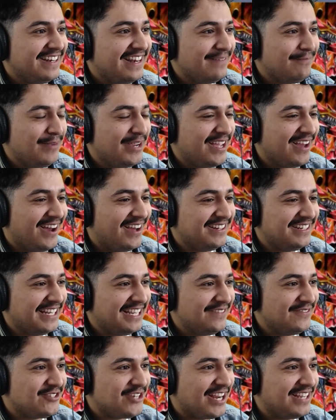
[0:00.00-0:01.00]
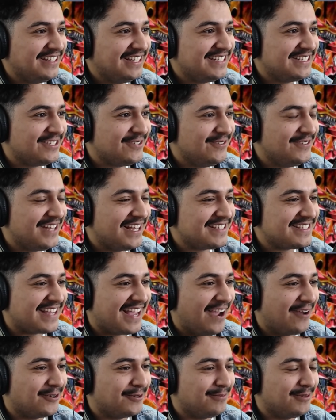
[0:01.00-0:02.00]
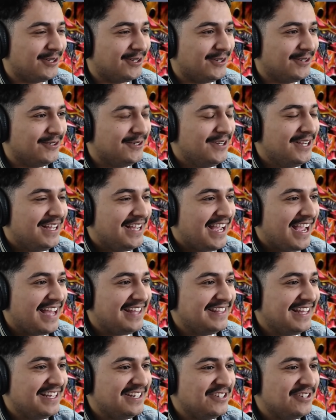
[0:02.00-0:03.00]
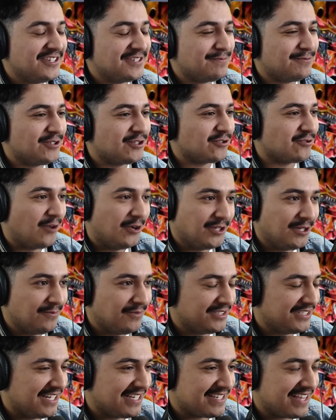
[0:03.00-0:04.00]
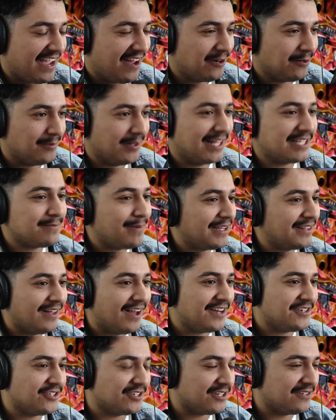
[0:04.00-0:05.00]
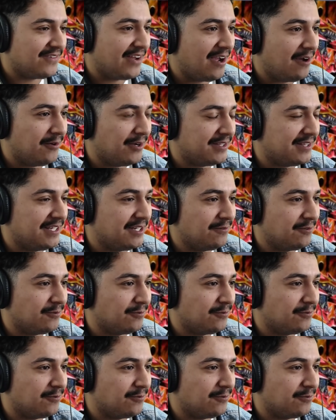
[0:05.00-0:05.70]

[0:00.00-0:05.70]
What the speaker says: Begone Knave, chain link 2, Death's Counterblow, and then you just destroy them with Death's Counterblow. That's my logic of how I think it would